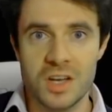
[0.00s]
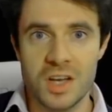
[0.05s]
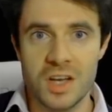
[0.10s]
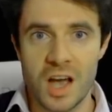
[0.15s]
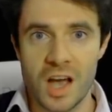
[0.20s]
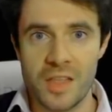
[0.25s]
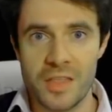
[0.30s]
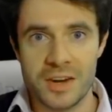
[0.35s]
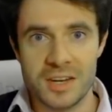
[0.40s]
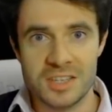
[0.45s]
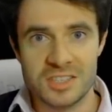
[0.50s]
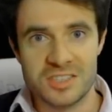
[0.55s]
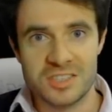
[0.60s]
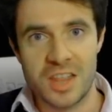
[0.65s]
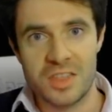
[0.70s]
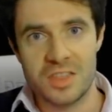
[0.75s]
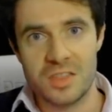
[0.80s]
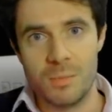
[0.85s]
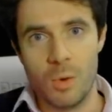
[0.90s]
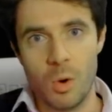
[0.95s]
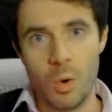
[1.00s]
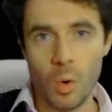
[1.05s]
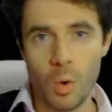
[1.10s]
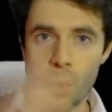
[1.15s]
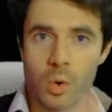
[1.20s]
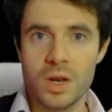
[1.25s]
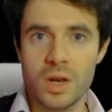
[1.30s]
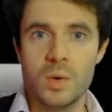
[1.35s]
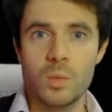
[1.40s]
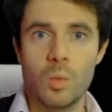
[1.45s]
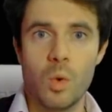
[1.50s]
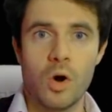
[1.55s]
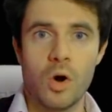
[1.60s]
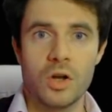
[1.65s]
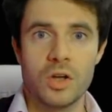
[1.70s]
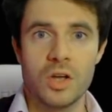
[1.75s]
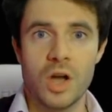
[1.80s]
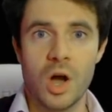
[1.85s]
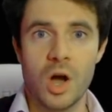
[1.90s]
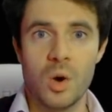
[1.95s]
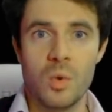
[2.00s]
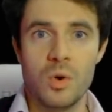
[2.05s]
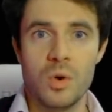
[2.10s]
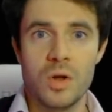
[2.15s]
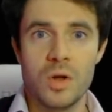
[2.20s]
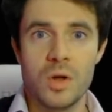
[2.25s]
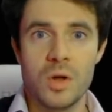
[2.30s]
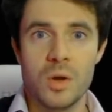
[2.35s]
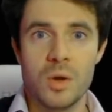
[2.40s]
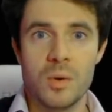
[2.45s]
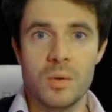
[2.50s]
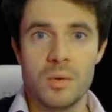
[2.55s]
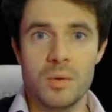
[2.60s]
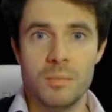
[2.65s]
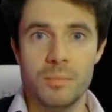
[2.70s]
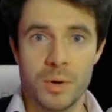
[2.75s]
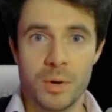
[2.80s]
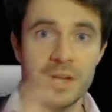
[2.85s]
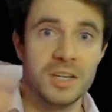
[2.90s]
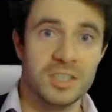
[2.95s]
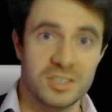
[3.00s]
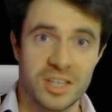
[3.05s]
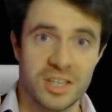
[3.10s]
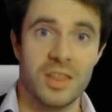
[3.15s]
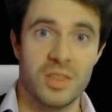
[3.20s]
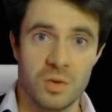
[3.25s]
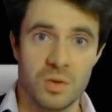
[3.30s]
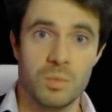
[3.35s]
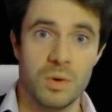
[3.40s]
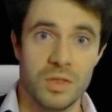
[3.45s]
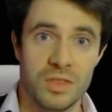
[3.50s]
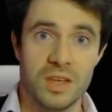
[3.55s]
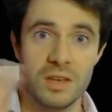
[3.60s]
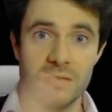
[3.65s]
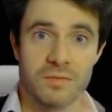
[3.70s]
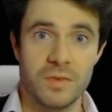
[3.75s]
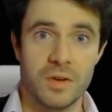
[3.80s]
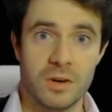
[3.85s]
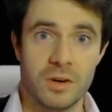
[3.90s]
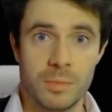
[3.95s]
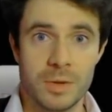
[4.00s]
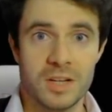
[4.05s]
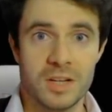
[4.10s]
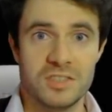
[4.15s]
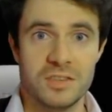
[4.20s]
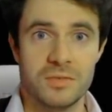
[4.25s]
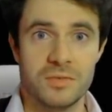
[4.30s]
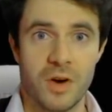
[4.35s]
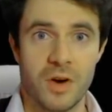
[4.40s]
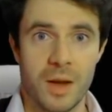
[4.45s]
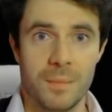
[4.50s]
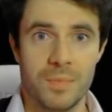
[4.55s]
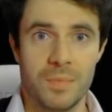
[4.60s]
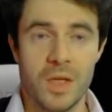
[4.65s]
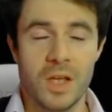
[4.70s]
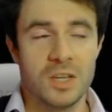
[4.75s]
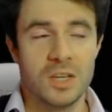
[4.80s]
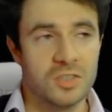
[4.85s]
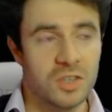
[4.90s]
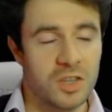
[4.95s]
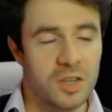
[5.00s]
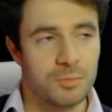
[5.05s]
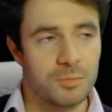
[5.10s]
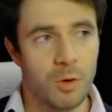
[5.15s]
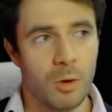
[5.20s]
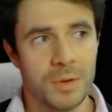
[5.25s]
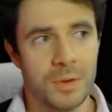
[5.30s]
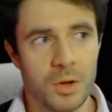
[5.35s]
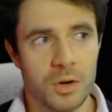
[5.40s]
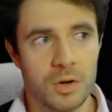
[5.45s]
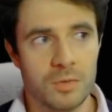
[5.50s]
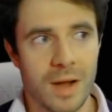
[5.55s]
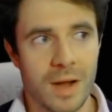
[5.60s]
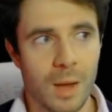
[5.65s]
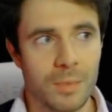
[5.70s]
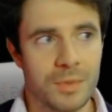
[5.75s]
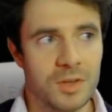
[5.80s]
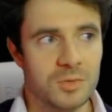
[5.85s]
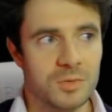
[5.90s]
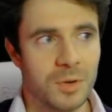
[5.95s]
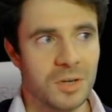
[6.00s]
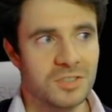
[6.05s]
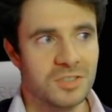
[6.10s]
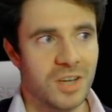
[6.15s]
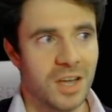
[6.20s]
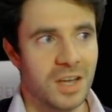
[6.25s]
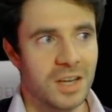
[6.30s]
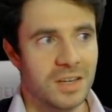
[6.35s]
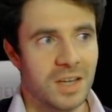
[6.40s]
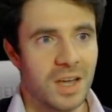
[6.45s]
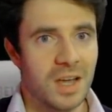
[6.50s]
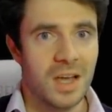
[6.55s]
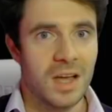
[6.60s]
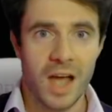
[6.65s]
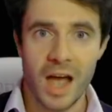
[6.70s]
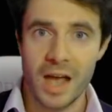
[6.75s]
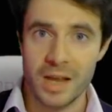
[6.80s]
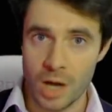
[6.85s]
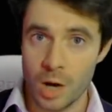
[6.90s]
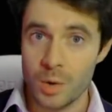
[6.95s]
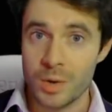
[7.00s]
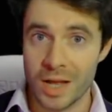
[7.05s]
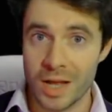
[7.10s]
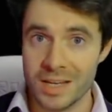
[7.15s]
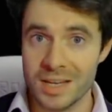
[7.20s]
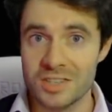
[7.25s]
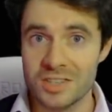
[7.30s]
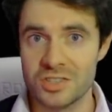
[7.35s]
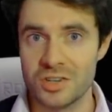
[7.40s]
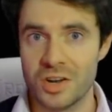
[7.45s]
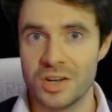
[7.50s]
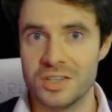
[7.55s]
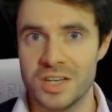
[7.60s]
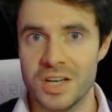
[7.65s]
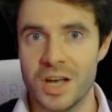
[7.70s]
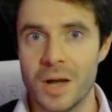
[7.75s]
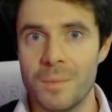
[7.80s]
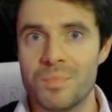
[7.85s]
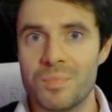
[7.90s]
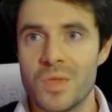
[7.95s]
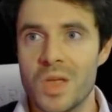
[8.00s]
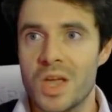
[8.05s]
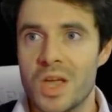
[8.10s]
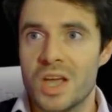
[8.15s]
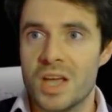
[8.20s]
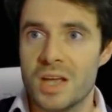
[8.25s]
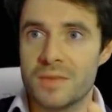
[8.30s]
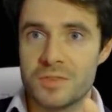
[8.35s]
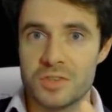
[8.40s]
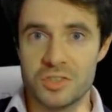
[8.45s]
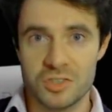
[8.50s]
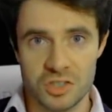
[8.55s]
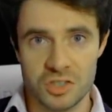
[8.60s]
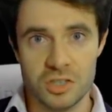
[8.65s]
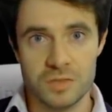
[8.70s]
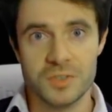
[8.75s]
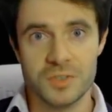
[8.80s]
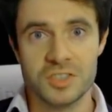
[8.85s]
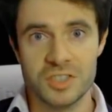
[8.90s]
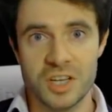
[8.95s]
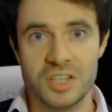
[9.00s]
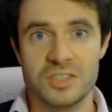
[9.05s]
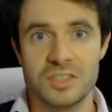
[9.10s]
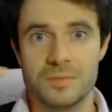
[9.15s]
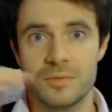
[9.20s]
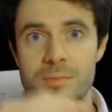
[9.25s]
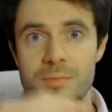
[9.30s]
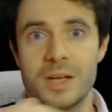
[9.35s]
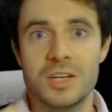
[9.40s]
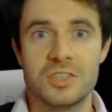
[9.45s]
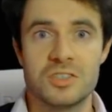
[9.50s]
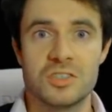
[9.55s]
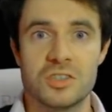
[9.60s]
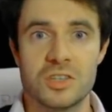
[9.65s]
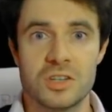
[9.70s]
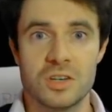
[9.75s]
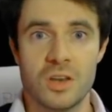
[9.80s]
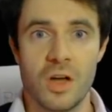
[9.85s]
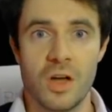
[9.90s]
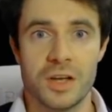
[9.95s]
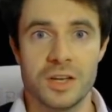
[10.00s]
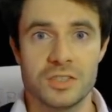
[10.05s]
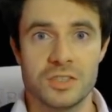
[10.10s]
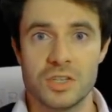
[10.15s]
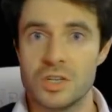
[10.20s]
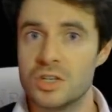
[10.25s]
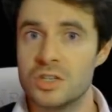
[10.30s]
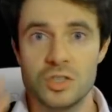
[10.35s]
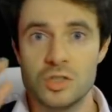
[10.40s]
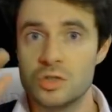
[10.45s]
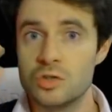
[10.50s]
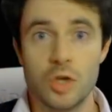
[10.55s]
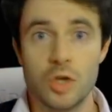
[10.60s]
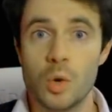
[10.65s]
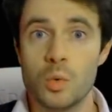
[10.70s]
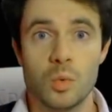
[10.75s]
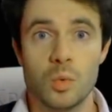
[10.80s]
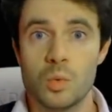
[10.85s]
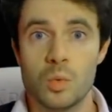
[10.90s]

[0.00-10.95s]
and then it sent them all in one go, but it sent them with the invulnerability frame. So they've probably got around this by saying, hey, okay, here's an idea. If the server sends information to the client, don't